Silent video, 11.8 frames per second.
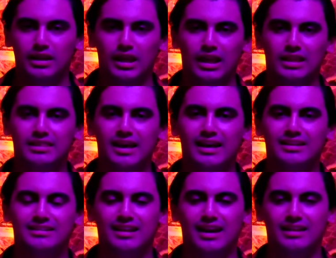And that
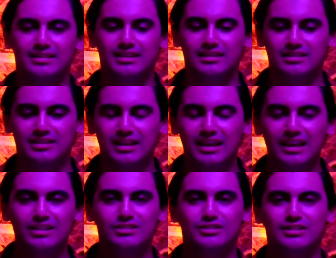is that this
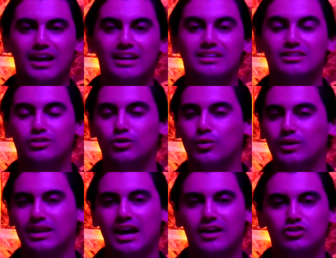killer that he's
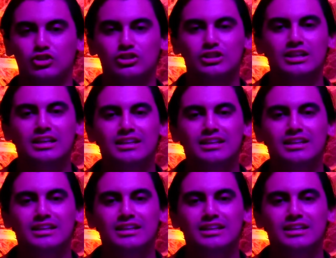going after